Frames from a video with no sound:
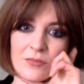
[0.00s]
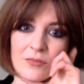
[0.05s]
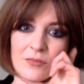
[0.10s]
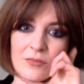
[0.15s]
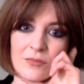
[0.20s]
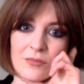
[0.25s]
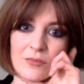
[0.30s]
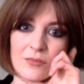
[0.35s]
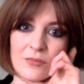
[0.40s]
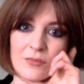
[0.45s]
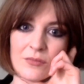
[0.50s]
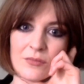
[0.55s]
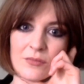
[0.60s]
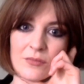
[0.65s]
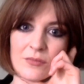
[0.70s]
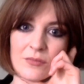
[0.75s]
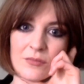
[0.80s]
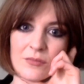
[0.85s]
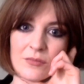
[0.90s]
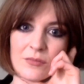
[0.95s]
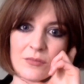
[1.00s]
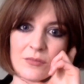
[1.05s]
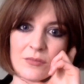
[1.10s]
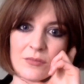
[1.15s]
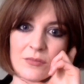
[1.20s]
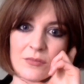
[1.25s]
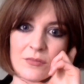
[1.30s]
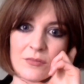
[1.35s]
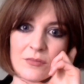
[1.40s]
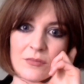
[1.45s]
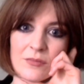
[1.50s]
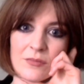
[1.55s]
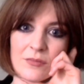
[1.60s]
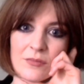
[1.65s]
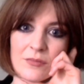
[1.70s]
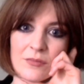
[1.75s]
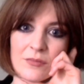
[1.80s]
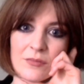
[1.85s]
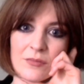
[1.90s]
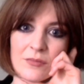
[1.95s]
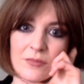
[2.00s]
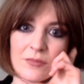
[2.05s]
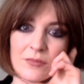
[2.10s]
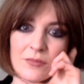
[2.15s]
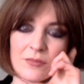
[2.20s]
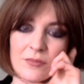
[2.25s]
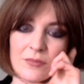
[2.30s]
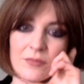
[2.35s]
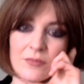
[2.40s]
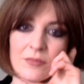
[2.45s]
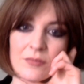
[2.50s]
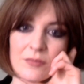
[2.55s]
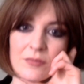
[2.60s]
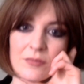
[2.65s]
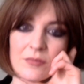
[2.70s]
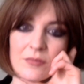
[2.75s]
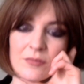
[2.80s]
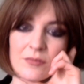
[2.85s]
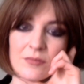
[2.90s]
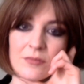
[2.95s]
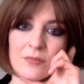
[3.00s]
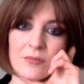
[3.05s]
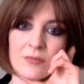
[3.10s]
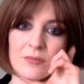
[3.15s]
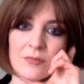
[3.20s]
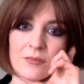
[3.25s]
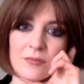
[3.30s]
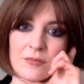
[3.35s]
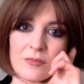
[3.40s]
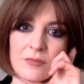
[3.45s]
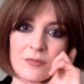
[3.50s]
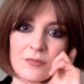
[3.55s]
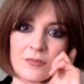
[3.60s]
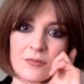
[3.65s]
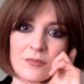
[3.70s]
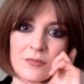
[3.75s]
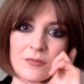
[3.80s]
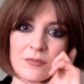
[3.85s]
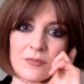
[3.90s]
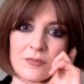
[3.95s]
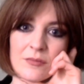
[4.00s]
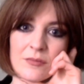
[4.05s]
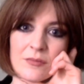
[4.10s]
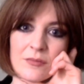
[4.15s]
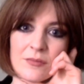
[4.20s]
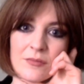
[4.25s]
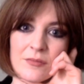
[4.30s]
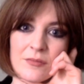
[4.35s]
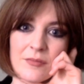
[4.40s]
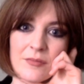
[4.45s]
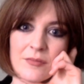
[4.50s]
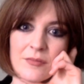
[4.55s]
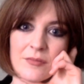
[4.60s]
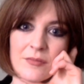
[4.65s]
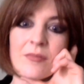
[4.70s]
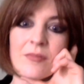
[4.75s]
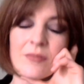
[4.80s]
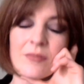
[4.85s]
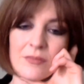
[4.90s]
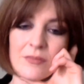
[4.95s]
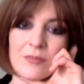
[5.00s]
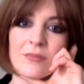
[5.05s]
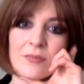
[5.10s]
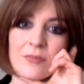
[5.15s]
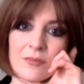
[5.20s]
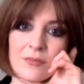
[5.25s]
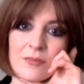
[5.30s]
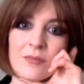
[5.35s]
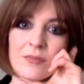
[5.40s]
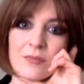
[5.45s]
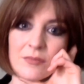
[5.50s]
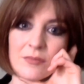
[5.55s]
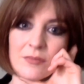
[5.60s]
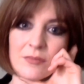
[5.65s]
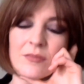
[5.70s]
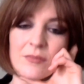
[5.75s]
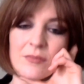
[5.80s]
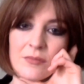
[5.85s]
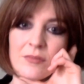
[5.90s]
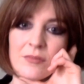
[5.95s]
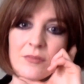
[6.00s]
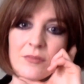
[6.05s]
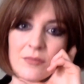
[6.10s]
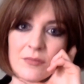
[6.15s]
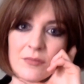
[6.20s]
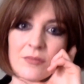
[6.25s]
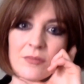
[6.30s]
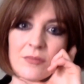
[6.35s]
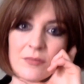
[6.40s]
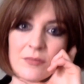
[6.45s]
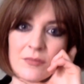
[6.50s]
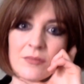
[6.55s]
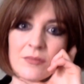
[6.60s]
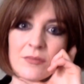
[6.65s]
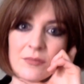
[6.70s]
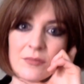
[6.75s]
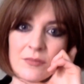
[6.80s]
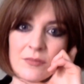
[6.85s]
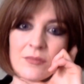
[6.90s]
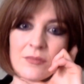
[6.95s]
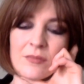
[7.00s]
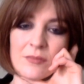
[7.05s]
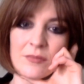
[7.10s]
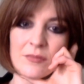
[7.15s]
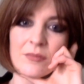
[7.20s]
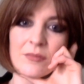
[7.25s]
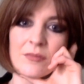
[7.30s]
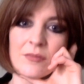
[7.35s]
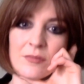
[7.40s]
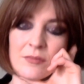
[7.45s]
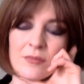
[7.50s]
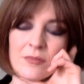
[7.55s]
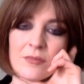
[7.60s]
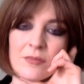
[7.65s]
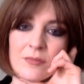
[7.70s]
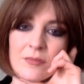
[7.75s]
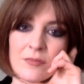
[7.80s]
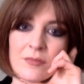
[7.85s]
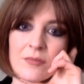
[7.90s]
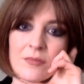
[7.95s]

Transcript: This person isn't speaking.